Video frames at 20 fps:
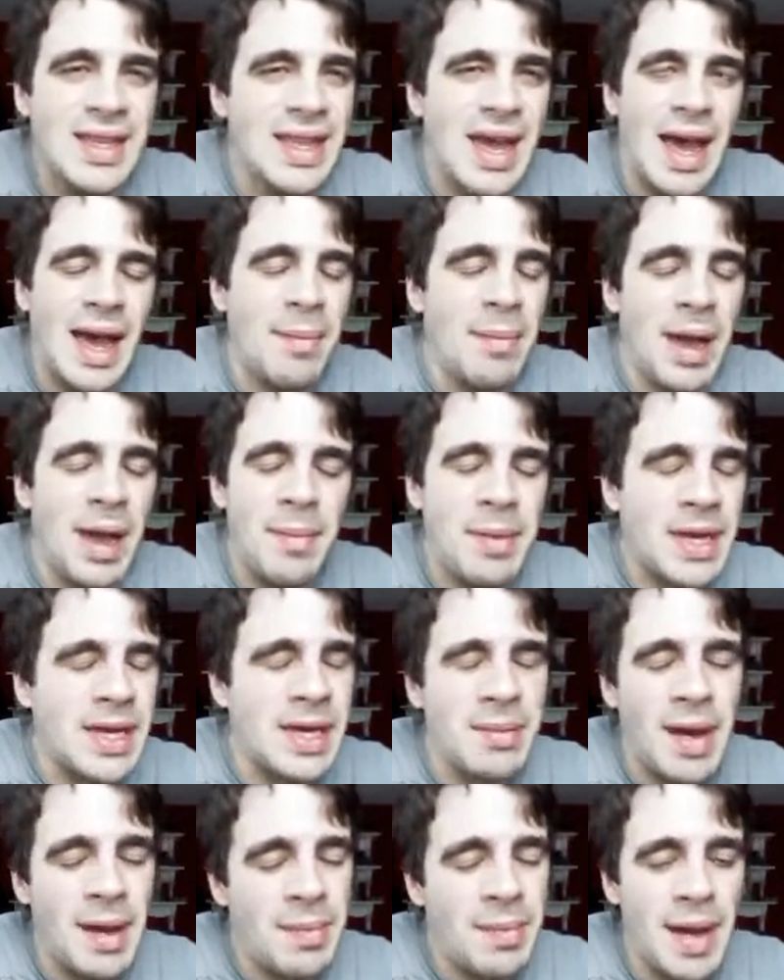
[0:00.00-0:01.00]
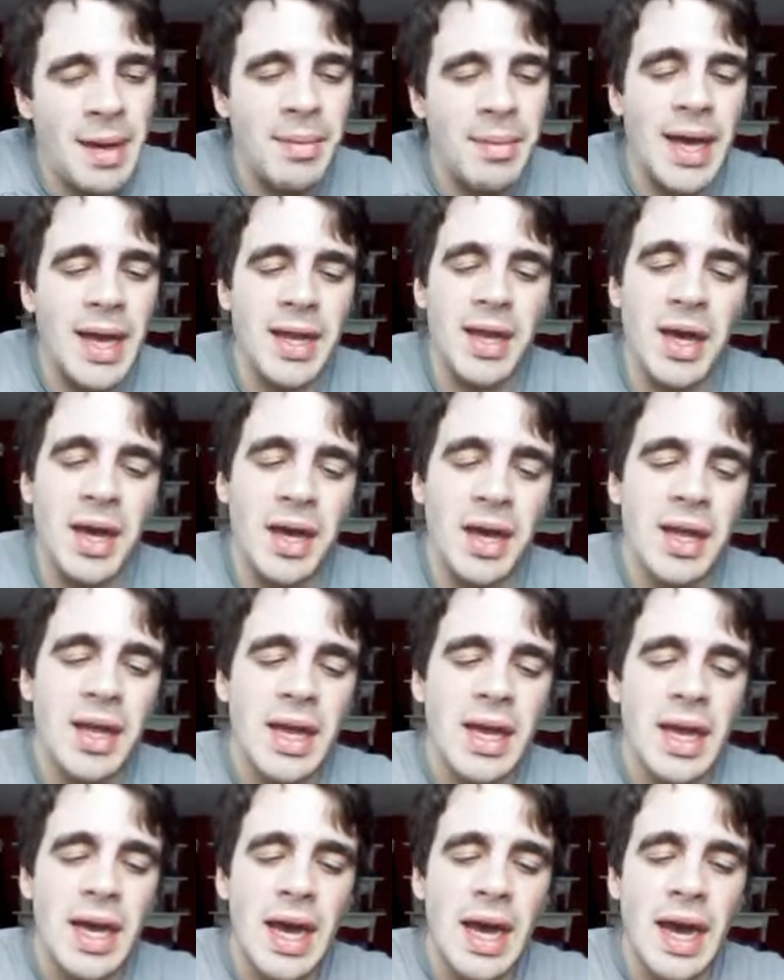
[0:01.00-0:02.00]
I might pick them up, I might not.
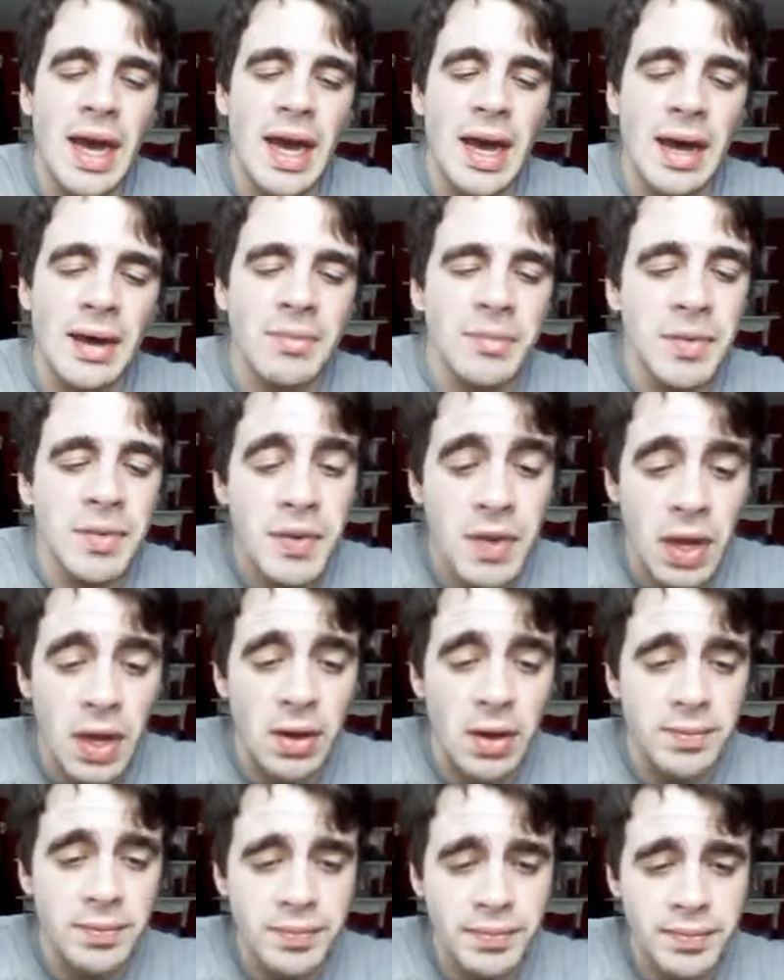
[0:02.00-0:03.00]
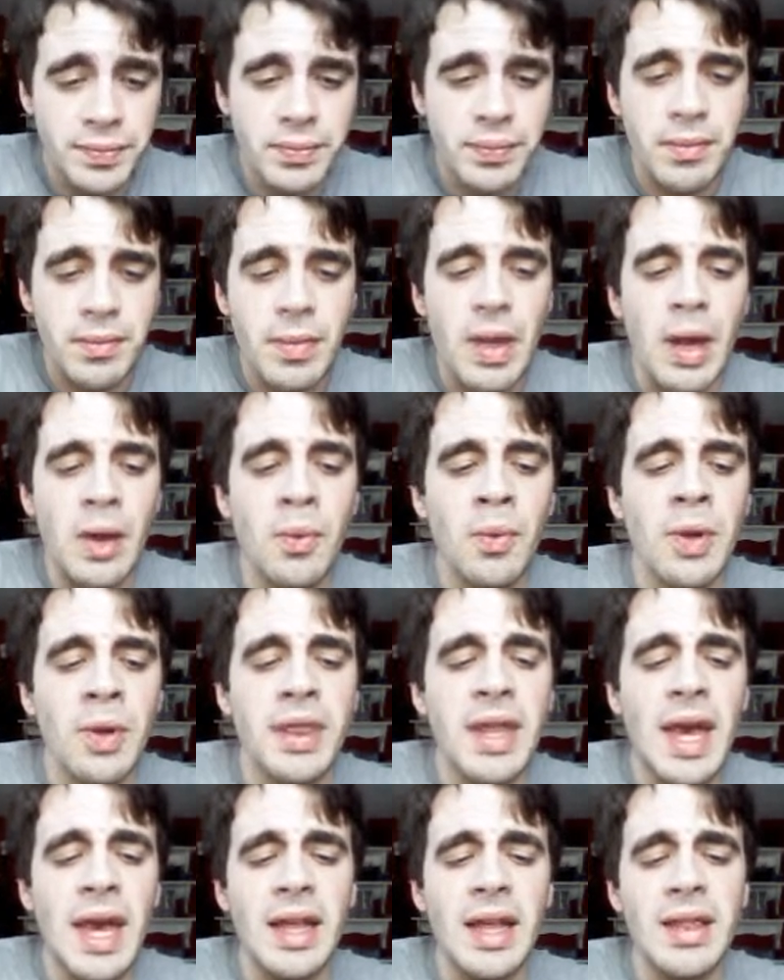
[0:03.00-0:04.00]
Um, so, with
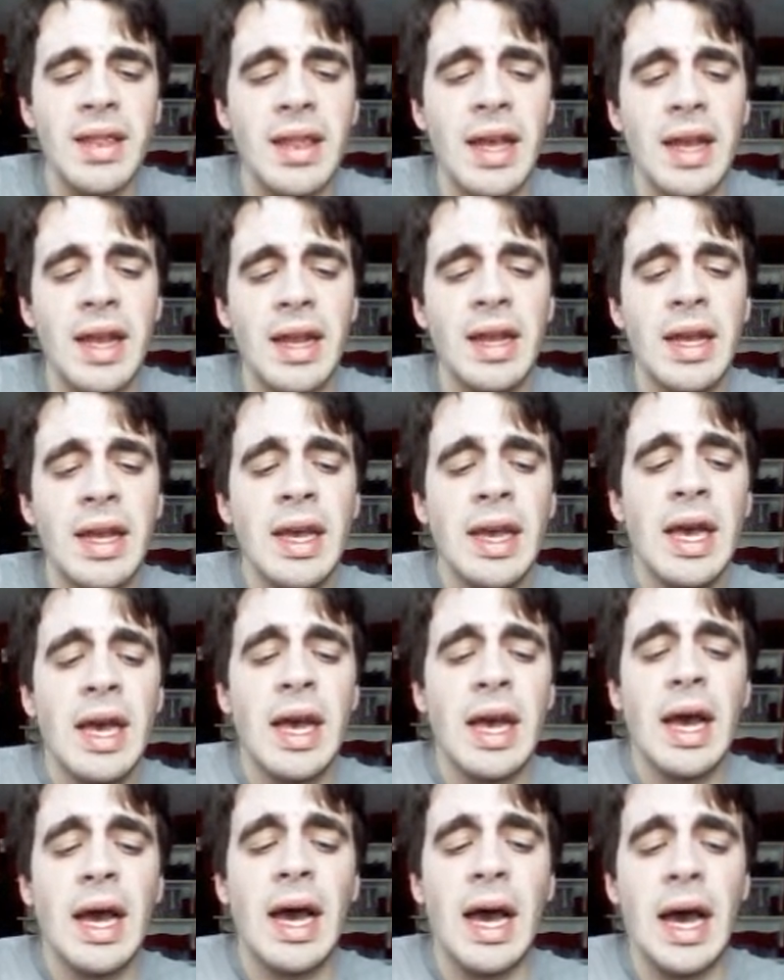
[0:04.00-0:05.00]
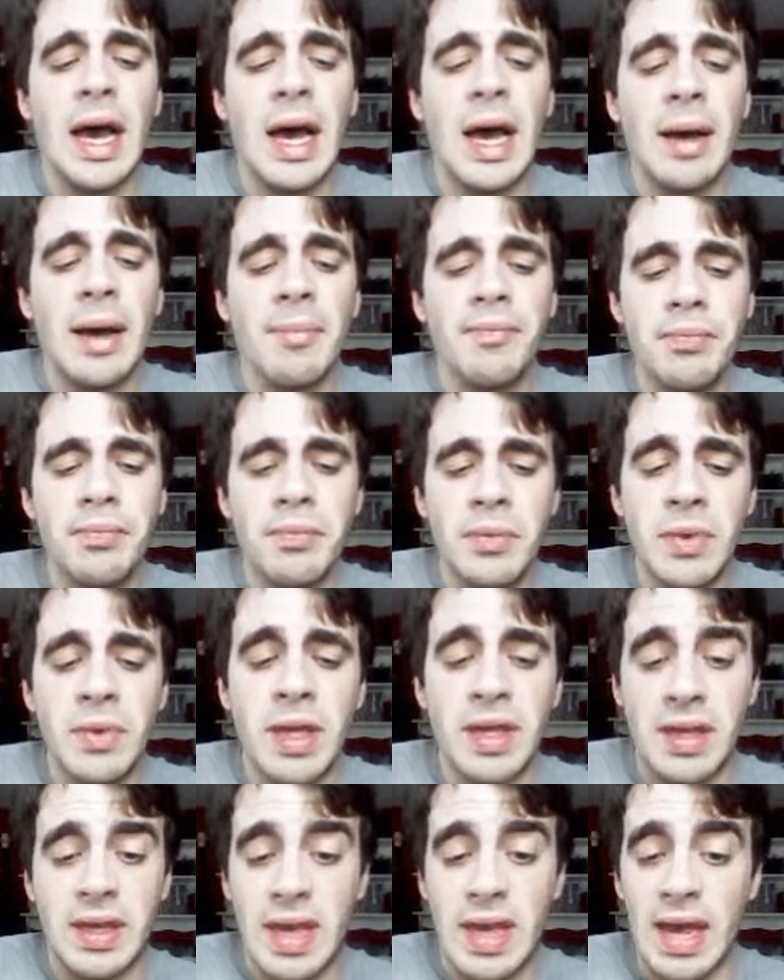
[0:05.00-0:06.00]
that said, uh,
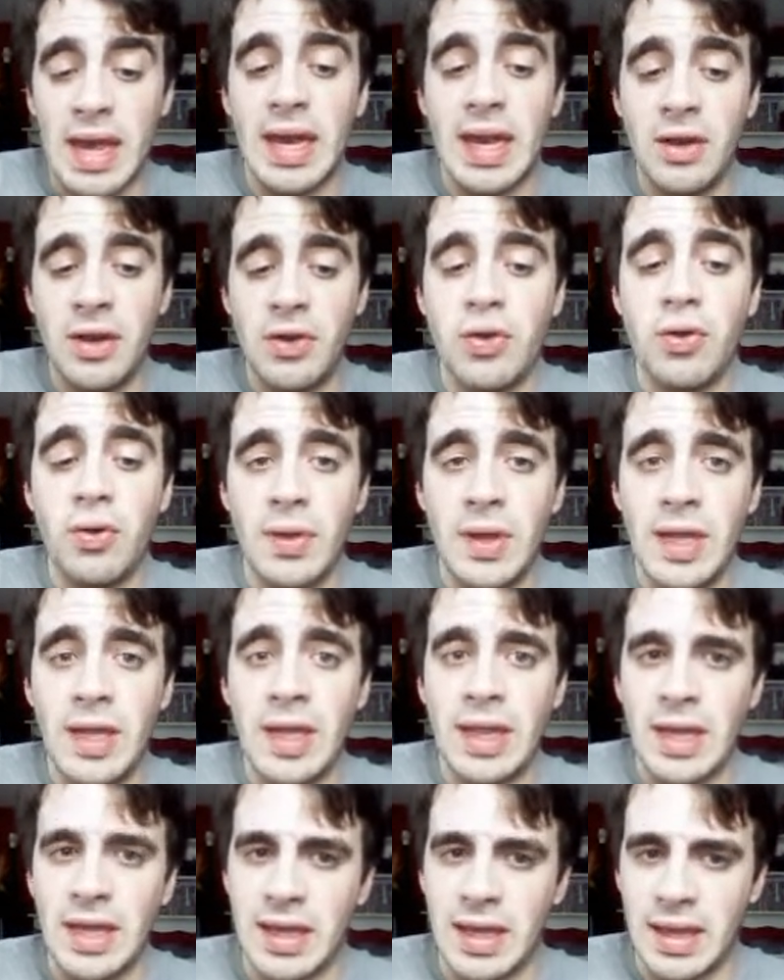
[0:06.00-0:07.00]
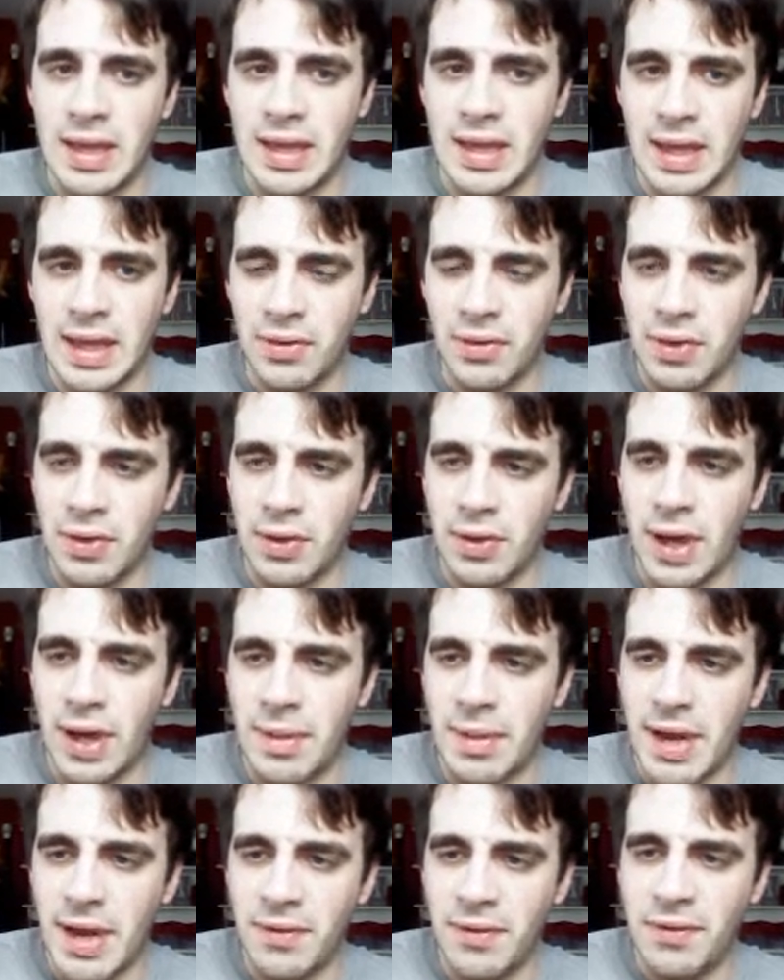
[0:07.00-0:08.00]
let's get into the list itself. So, I
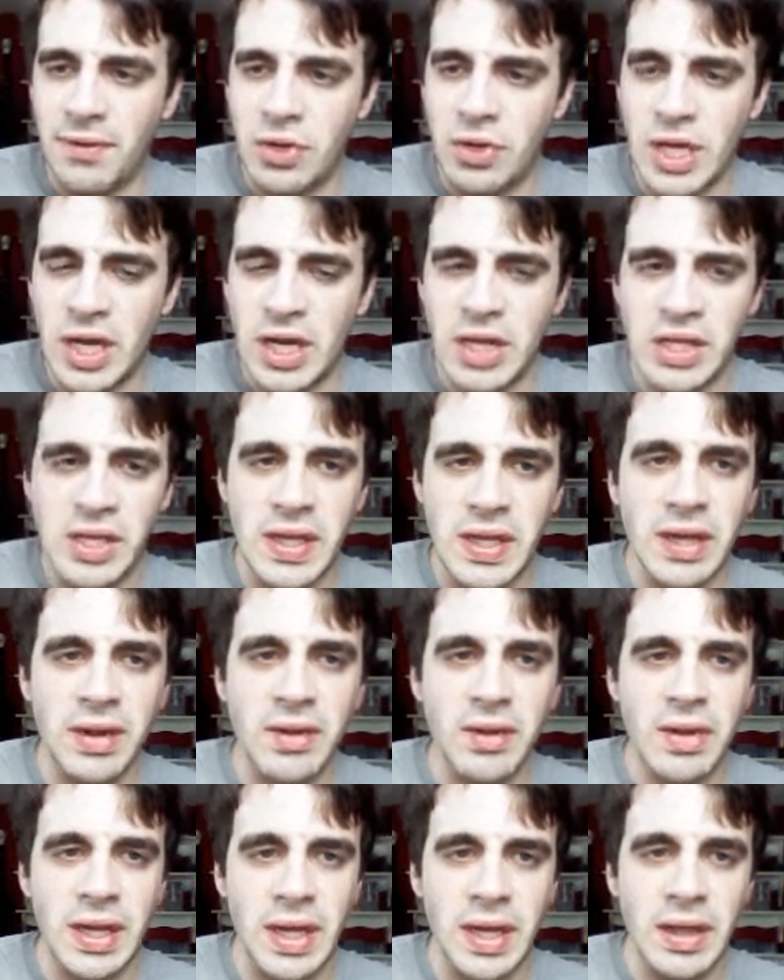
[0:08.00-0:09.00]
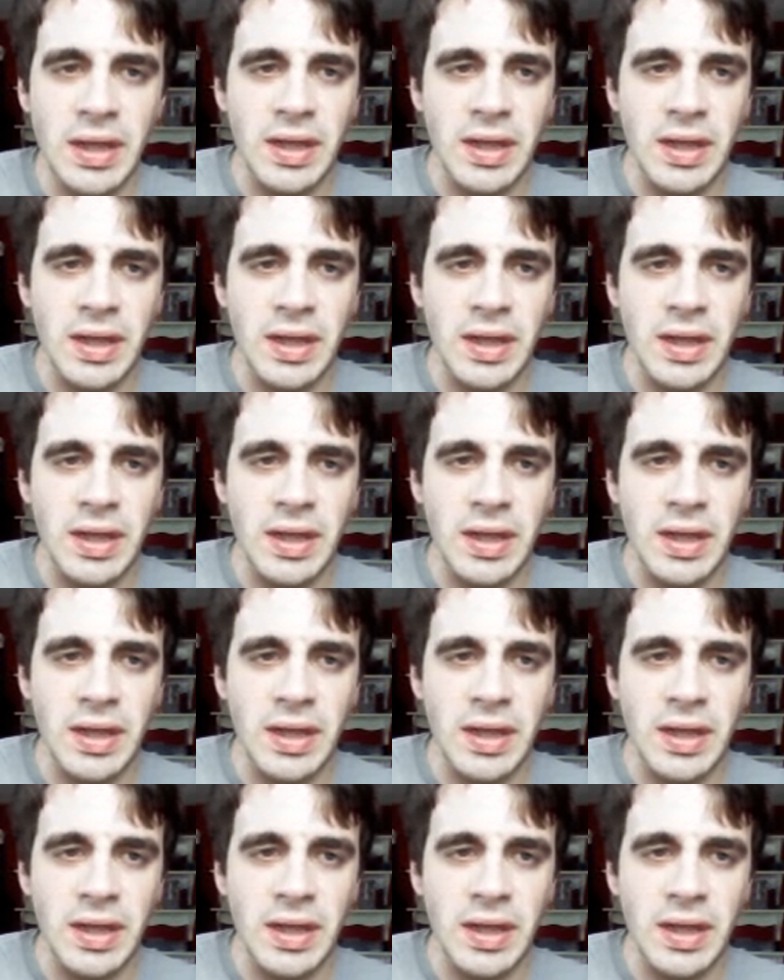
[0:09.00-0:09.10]
made a few changes here and there.